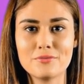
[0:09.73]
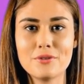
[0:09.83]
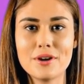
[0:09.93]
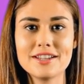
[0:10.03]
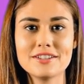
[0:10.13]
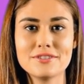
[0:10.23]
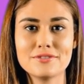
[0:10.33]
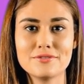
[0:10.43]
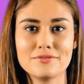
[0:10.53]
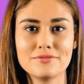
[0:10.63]
Sensor
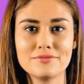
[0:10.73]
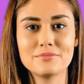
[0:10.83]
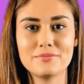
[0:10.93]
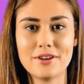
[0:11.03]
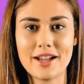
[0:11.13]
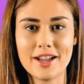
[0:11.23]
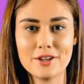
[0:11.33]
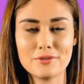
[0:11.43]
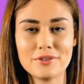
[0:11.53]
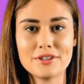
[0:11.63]
data provides
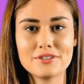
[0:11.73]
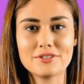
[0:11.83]
real-time